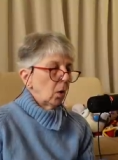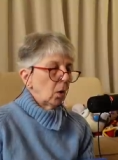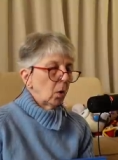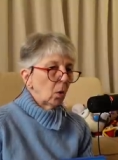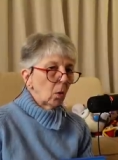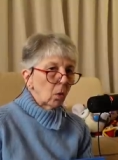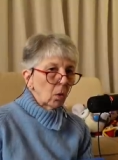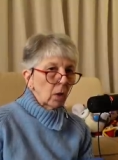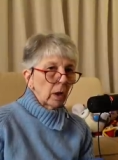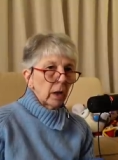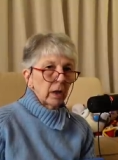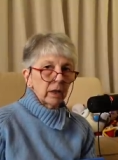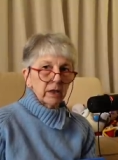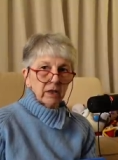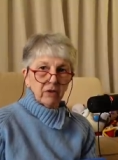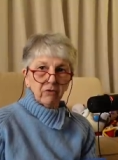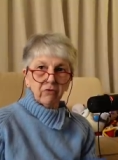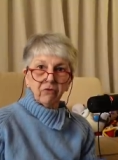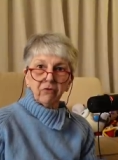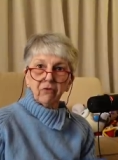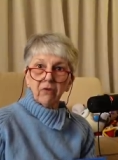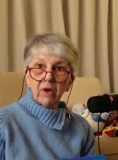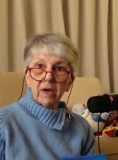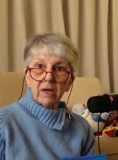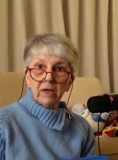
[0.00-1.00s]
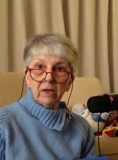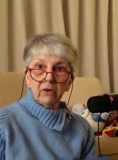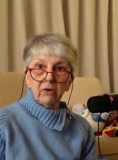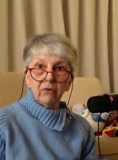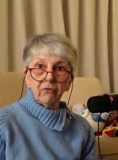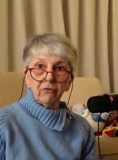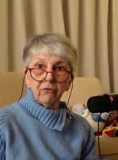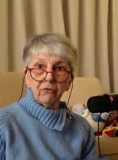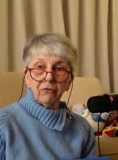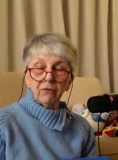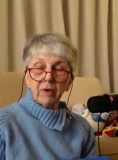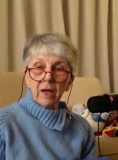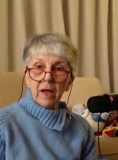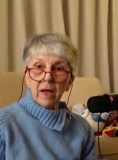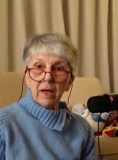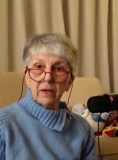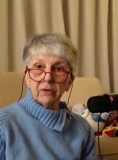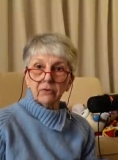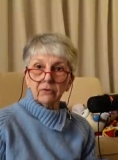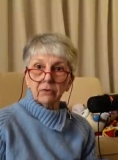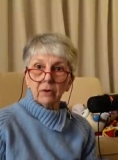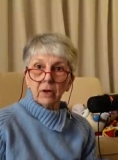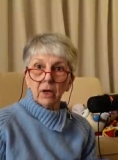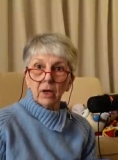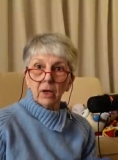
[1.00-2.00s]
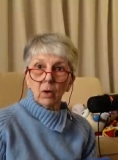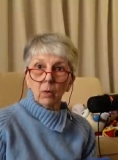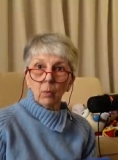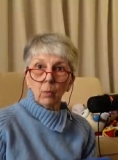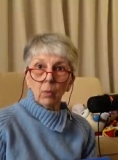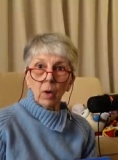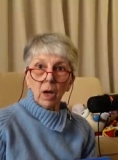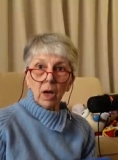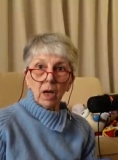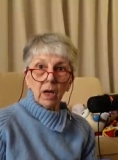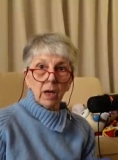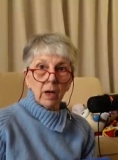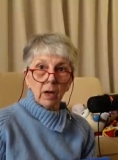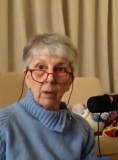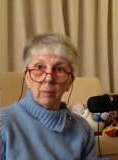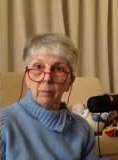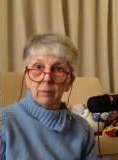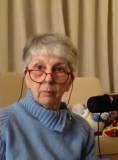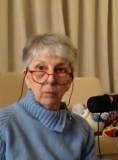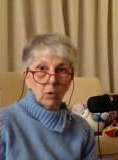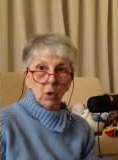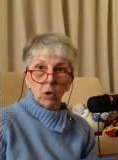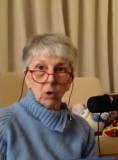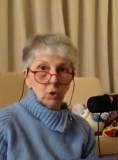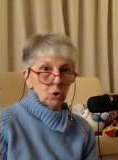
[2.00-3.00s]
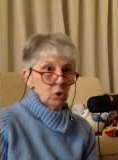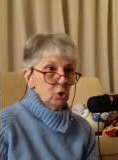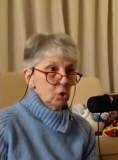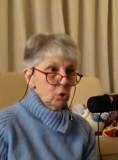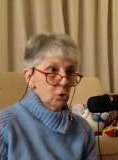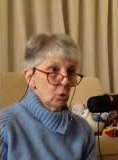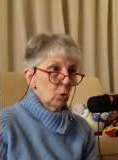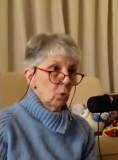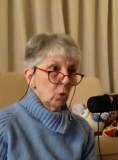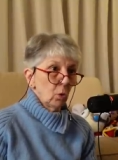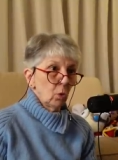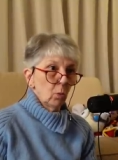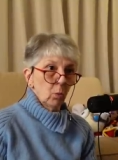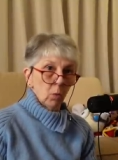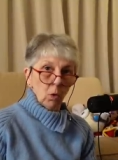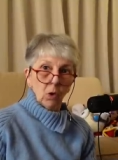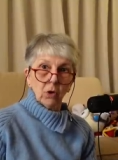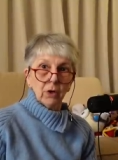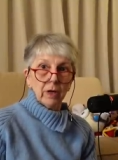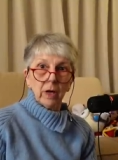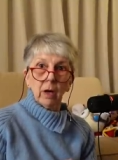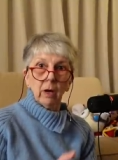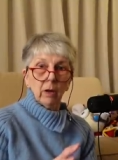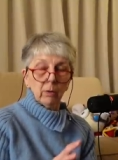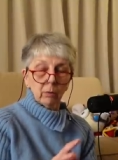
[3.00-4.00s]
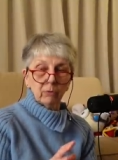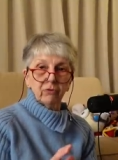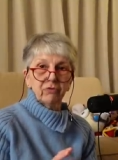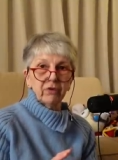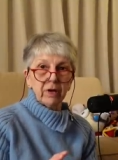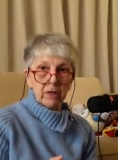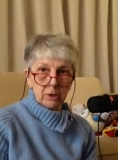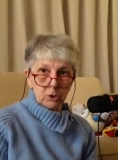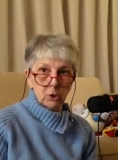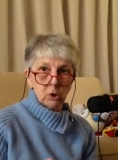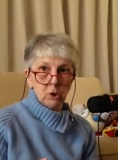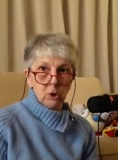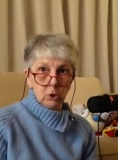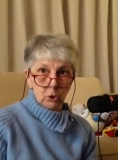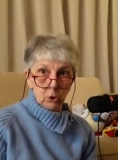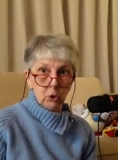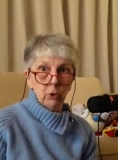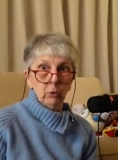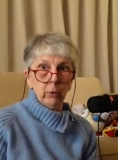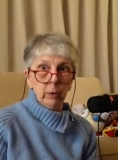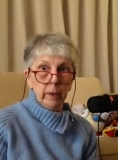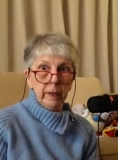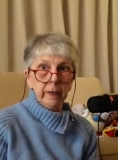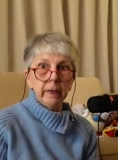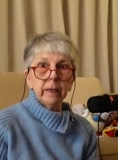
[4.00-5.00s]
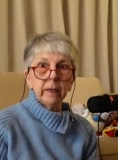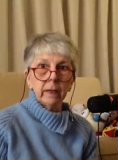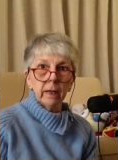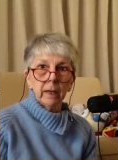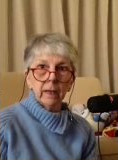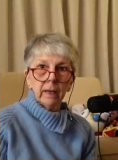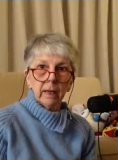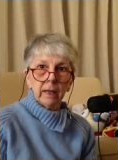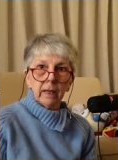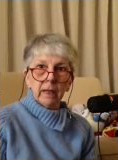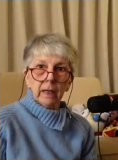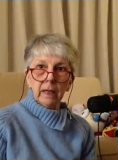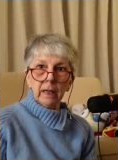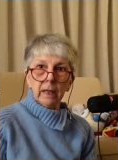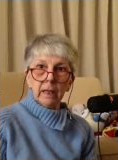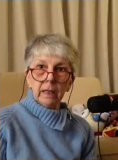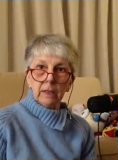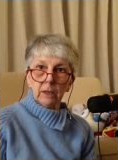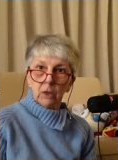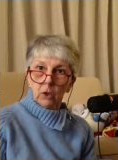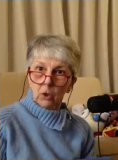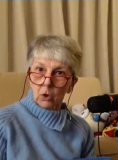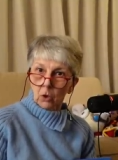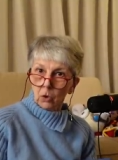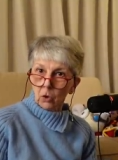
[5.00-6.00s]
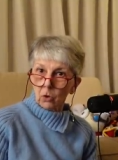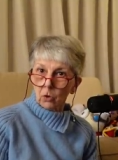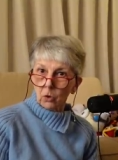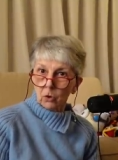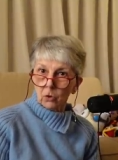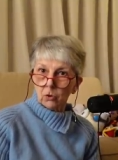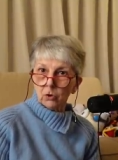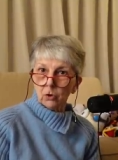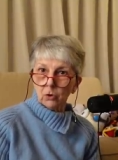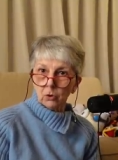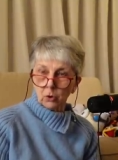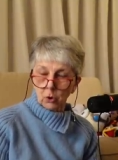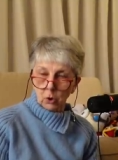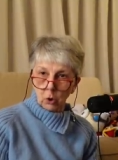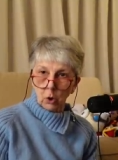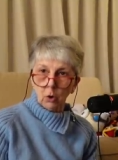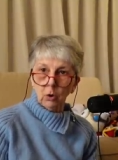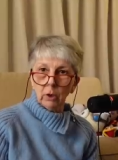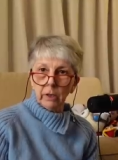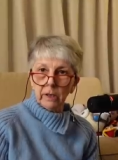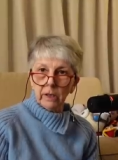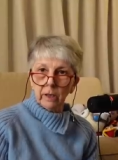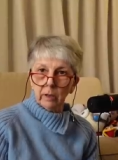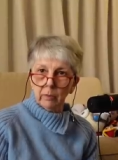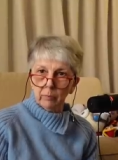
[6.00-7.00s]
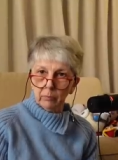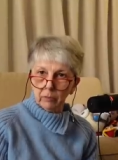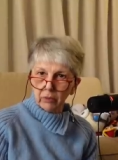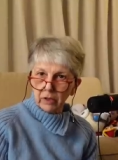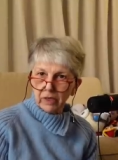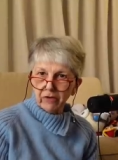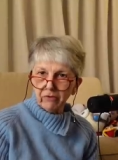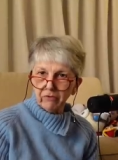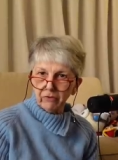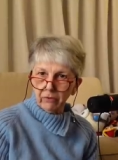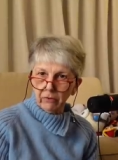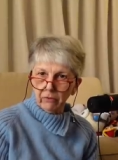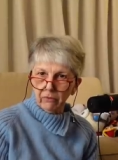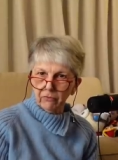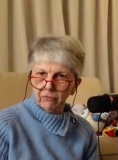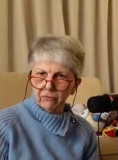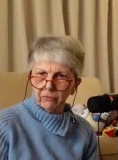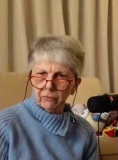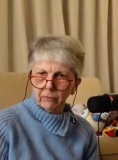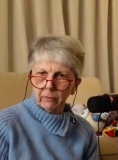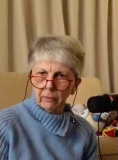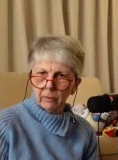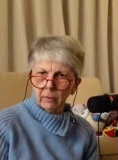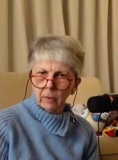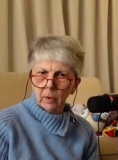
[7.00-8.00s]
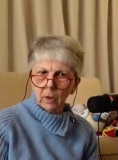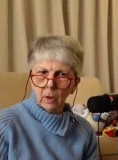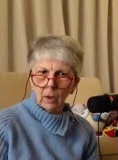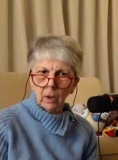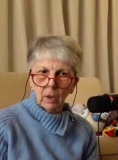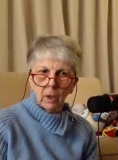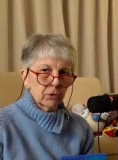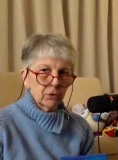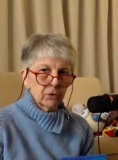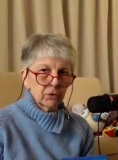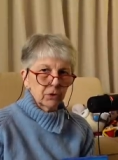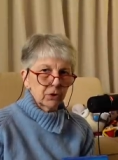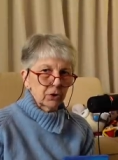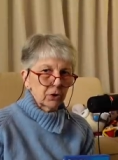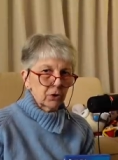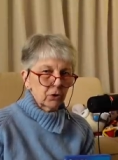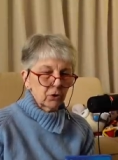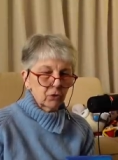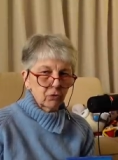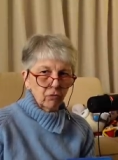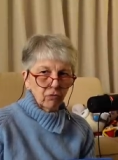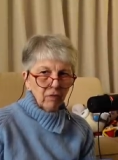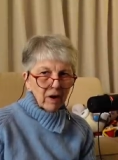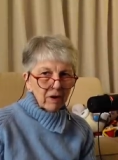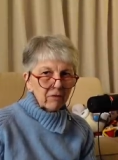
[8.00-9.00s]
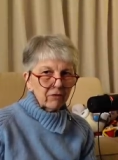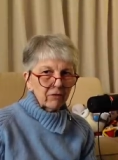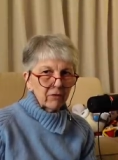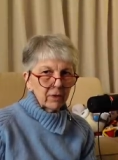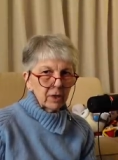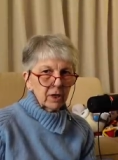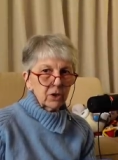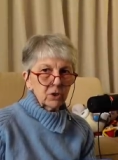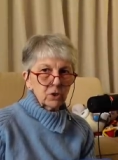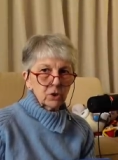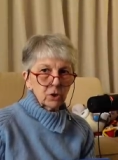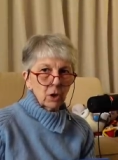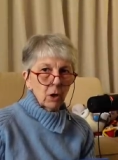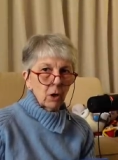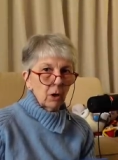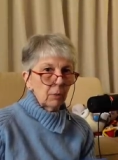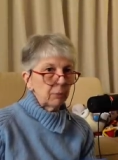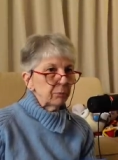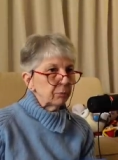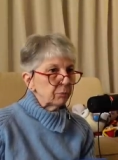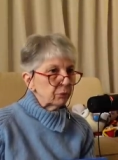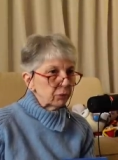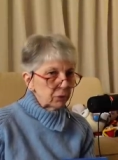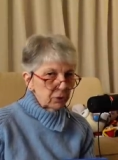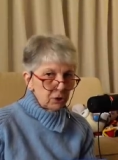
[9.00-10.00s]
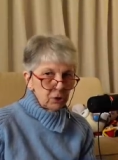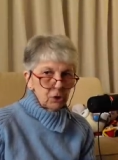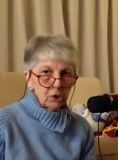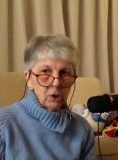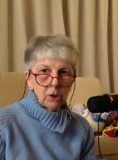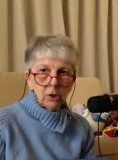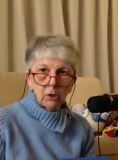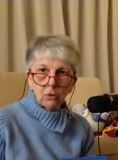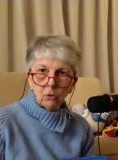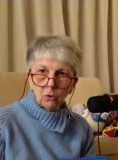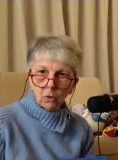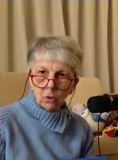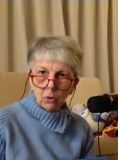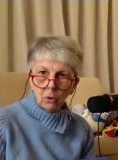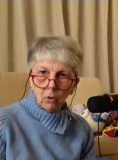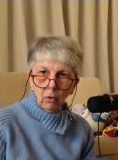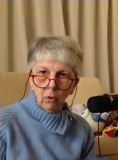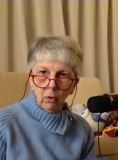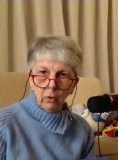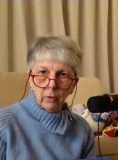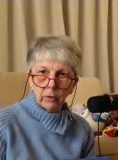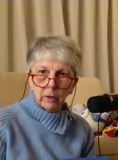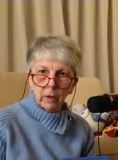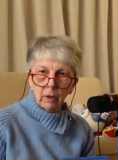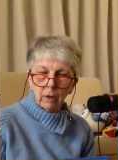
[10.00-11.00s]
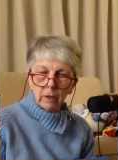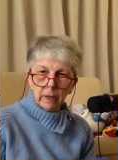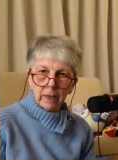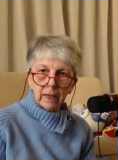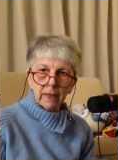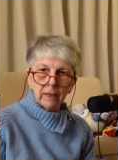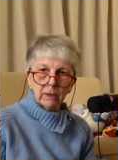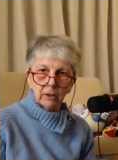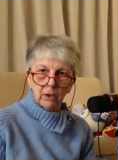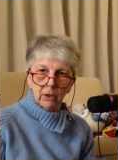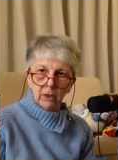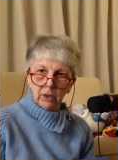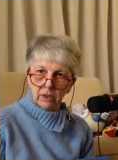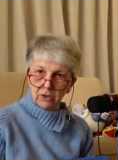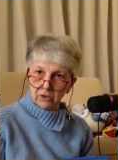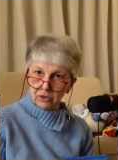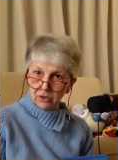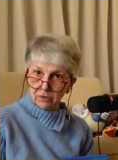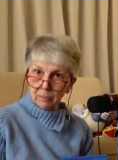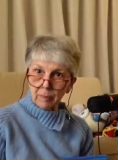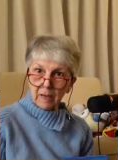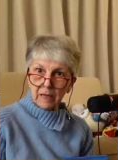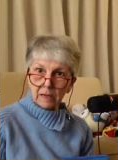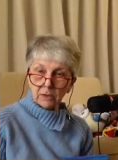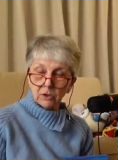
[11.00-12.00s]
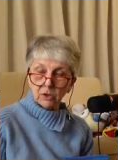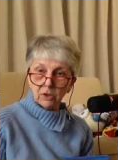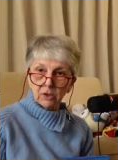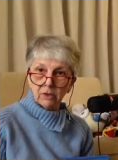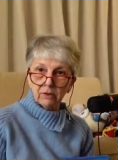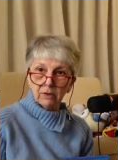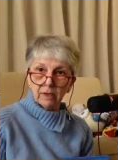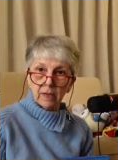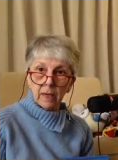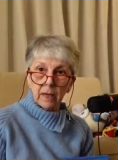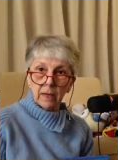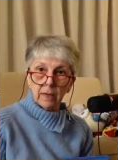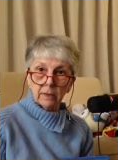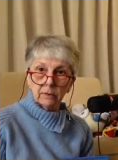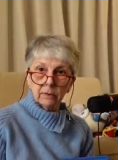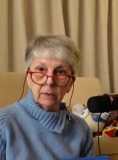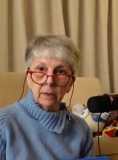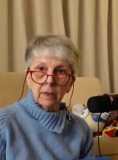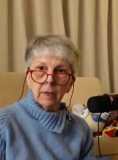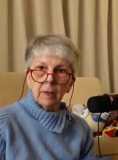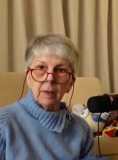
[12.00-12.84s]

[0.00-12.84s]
All I can say is that while I'm not sure what I was actually doing, it looked jolly impressive. The graphics are pretty good. I hadn't expected that.